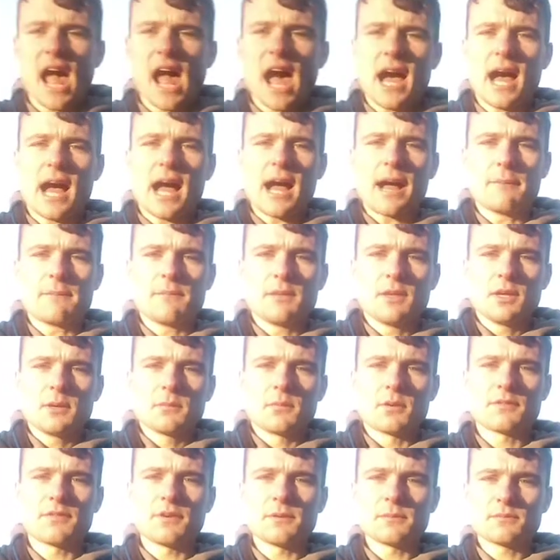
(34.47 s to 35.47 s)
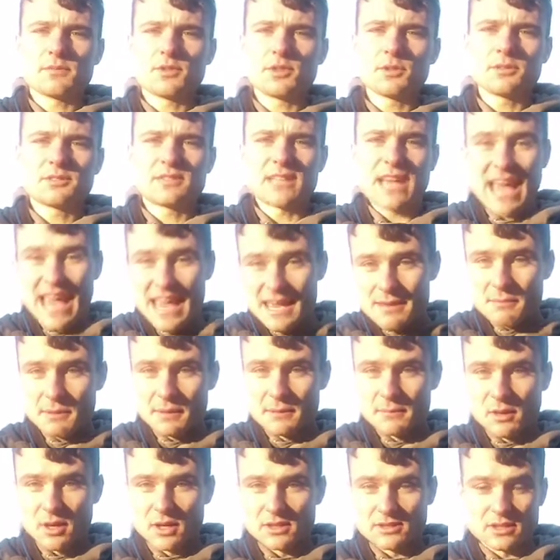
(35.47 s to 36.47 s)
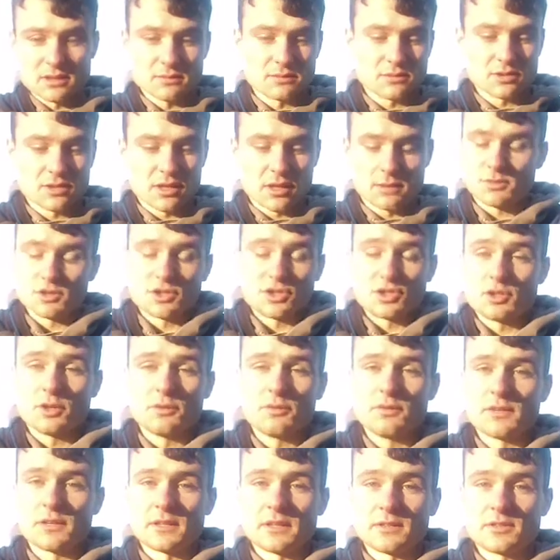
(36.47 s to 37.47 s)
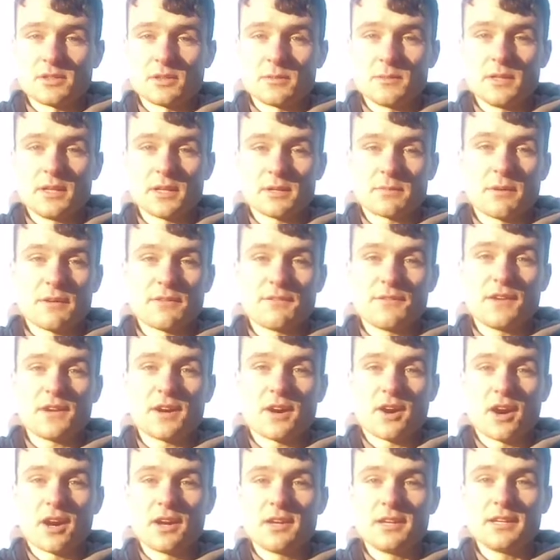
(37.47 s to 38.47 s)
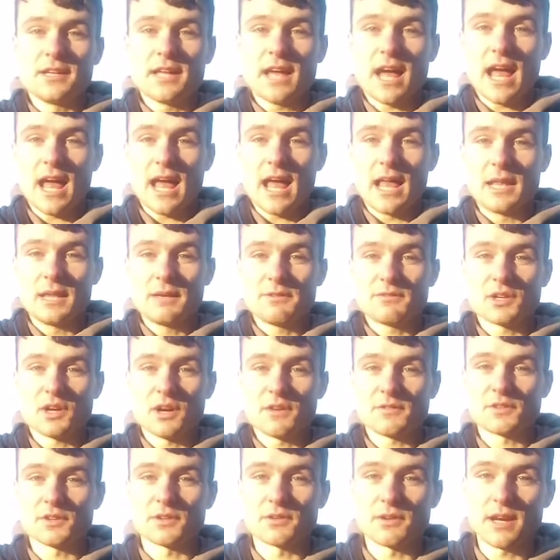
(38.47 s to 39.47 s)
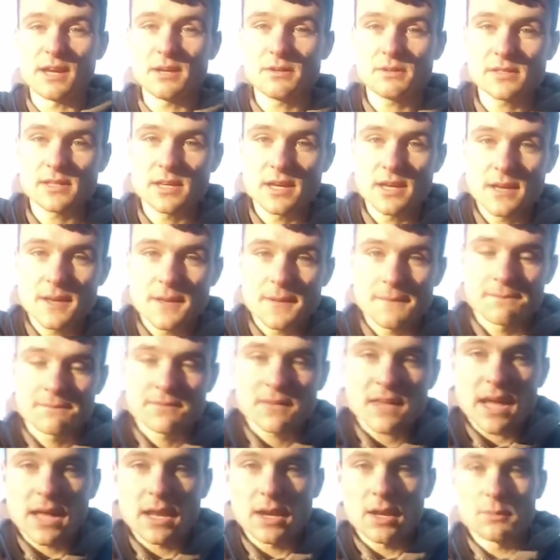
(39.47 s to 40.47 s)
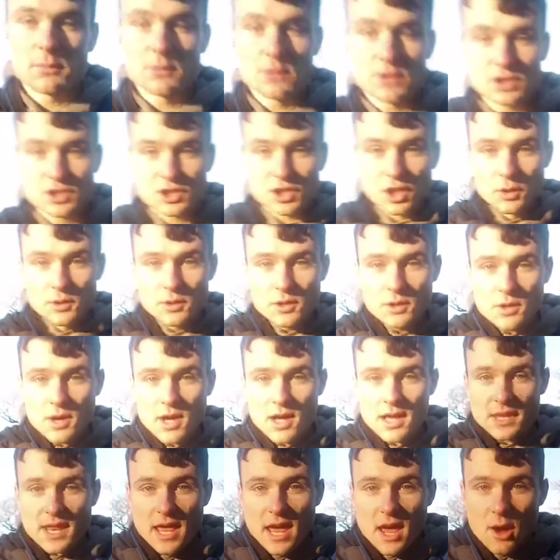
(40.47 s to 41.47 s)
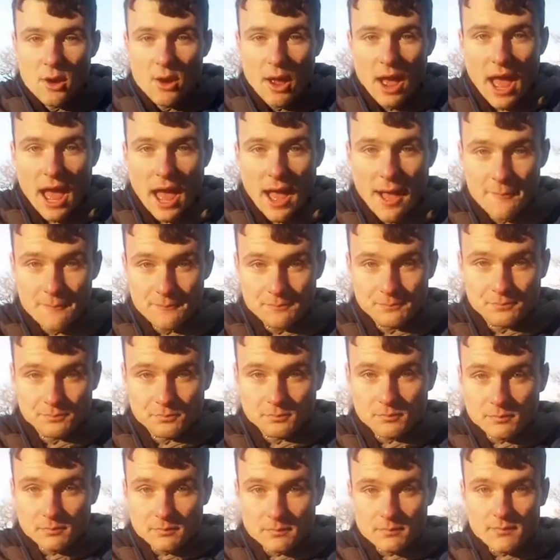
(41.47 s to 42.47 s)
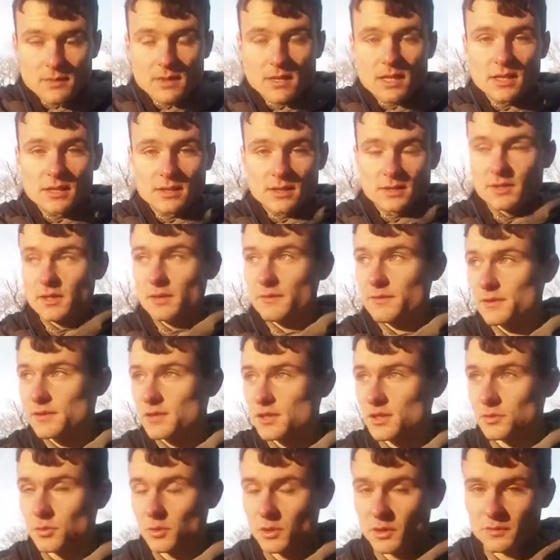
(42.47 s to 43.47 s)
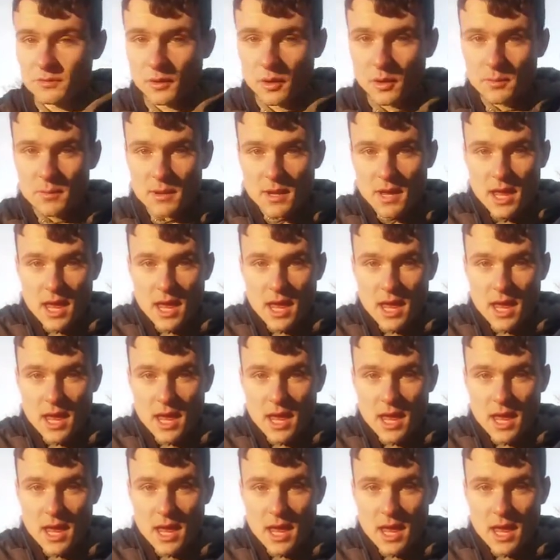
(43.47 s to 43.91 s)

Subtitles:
But if I'm doing say 8-minute miles, I'm just shuffling. Do you know what I mean? Like my feet are hardly lifting off the ground. I'm going to show you now difference in running form.